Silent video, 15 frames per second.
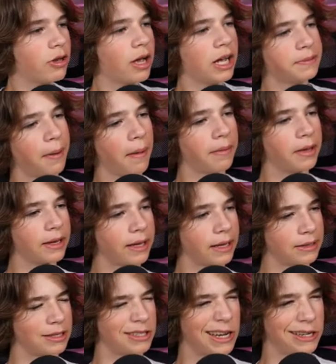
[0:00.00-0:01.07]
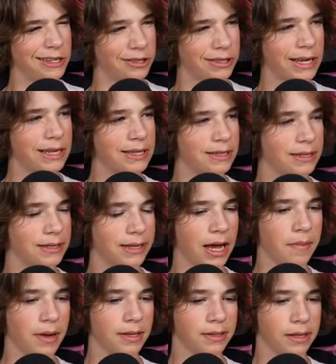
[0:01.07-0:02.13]
probably didn't get to change your skins in time,
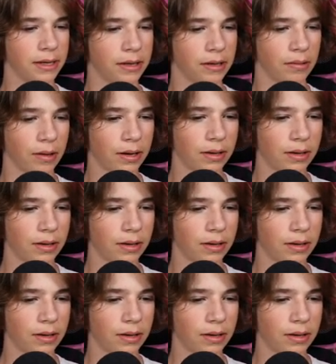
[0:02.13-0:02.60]
I'd say, right?